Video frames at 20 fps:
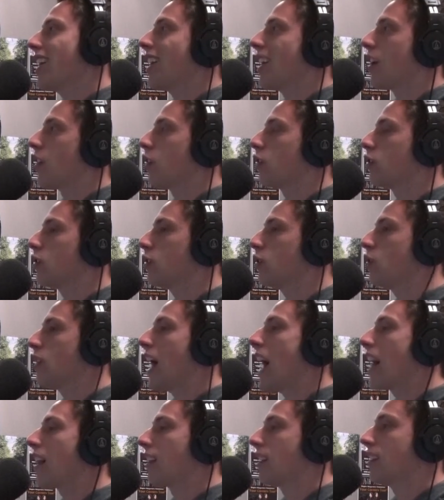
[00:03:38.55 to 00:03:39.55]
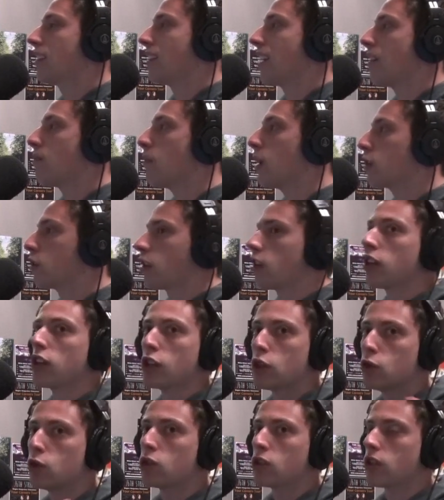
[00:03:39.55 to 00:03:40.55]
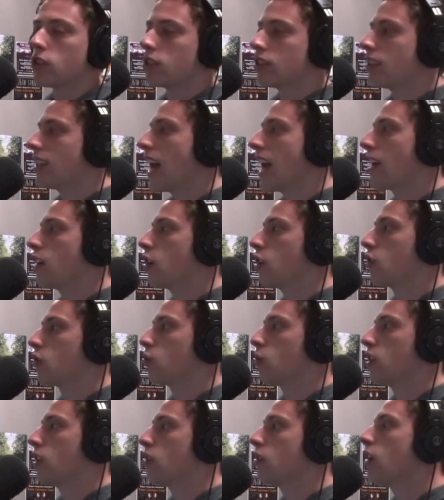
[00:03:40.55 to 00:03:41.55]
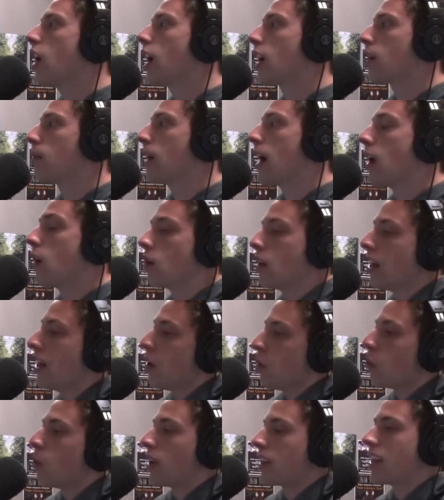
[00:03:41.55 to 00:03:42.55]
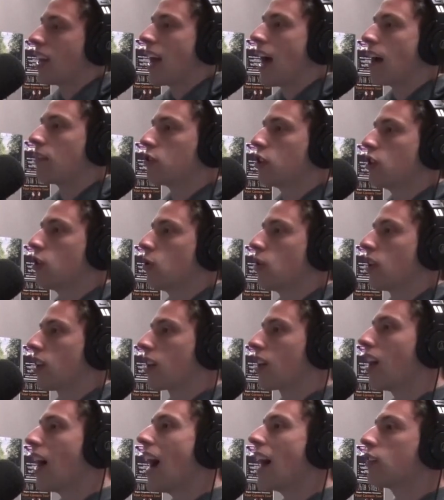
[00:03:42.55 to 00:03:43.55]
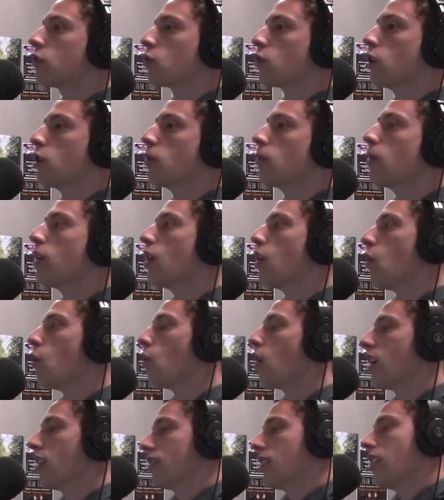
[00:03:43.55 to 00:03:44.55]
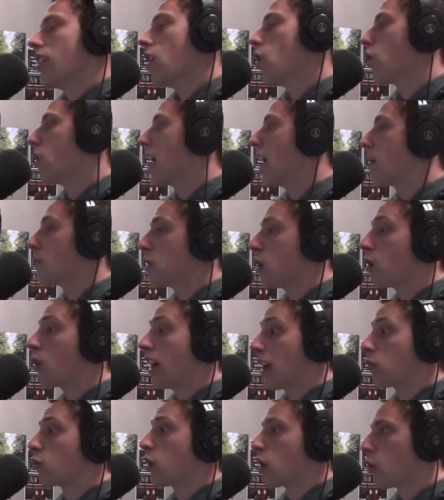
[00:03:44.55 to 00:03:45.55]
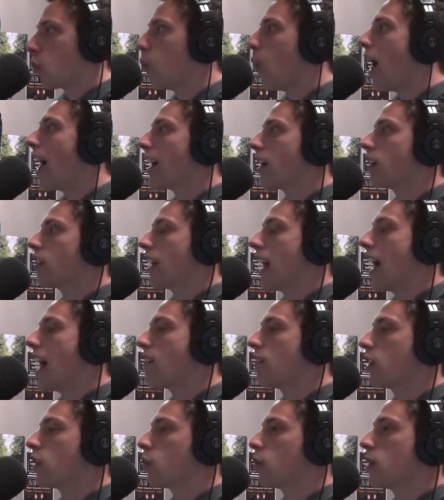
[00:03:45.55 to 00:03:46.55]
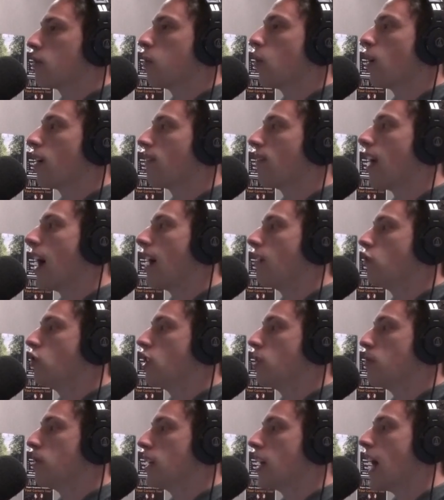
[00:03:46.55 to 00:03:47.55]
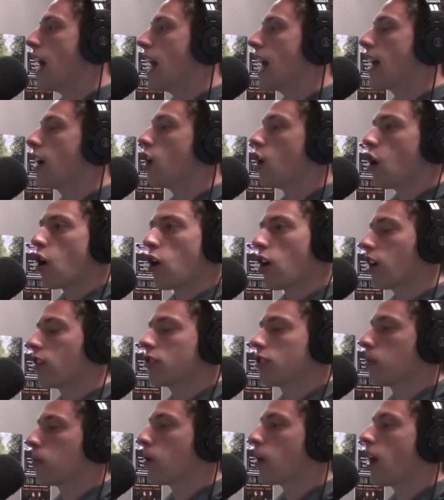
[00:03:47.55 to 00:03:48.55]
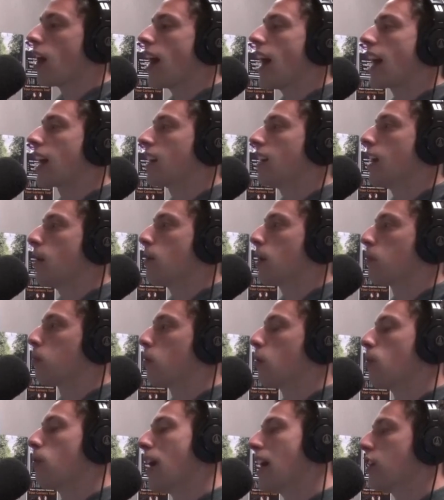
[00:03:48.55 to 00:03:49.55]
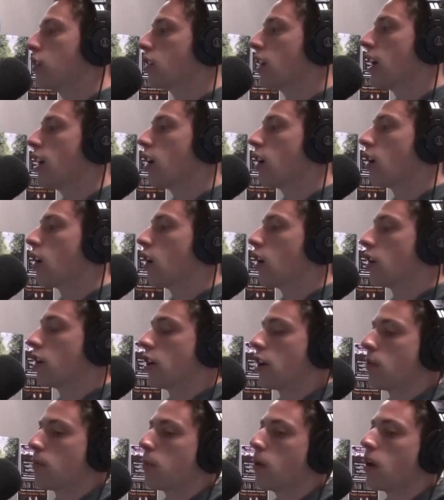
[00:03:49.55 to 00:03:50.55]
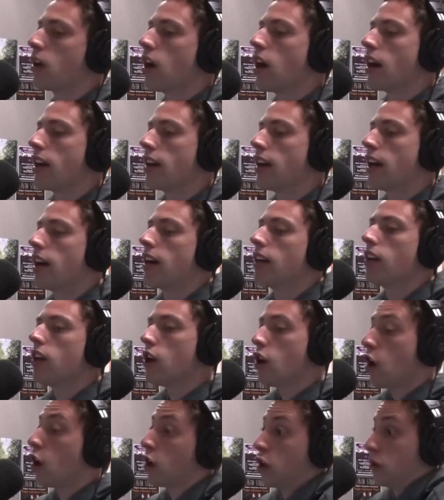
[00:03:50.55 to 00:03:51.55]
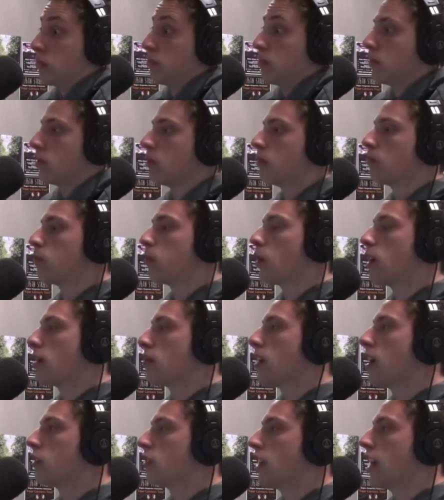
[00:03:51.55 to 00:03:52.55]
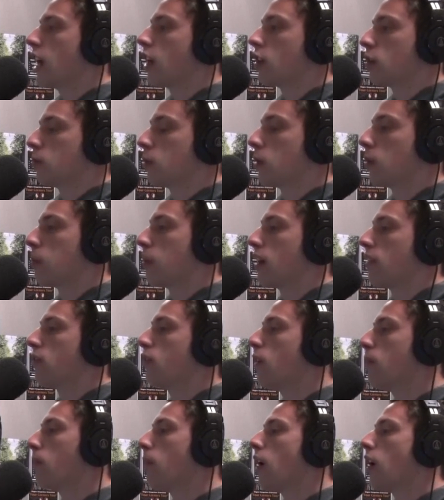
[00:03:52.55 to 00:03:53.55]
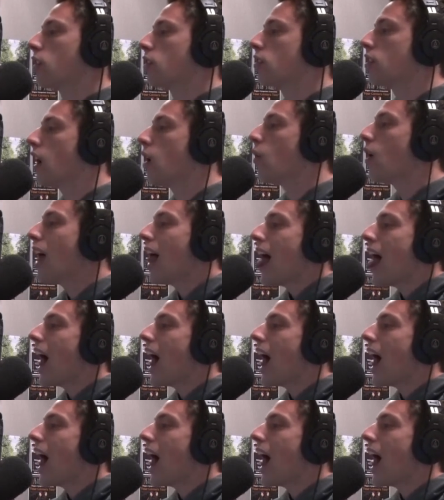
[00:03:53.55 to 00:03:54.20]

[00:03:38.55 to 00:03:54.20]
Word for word: you know, their student athletes, they have much looser standards when you talk about what they have to do in the classroom, whereas at Notre Dame, you're like required to have a three point five G P A or else you're put on academic probation or, or you're put on uh, or you're pretty much ineligible to play football. So